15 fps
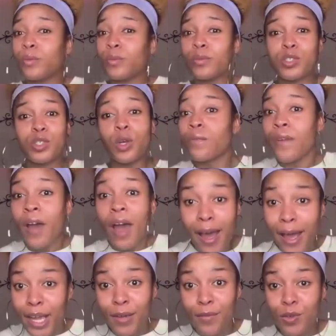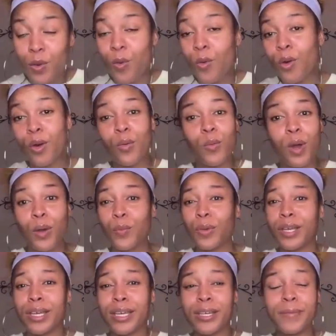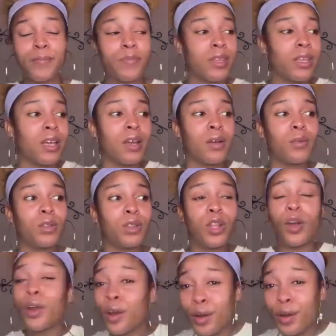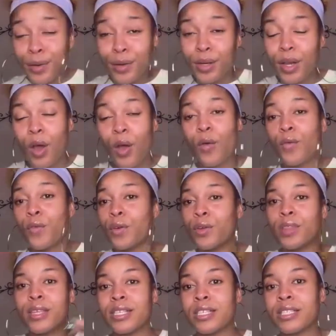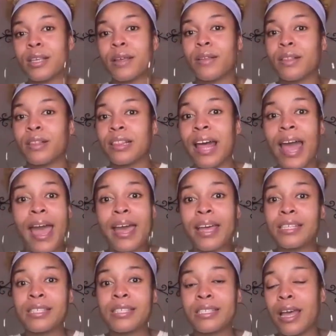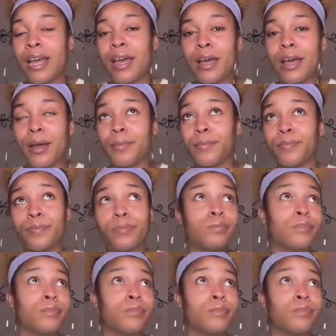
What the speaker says: survived or what we learned over this last 12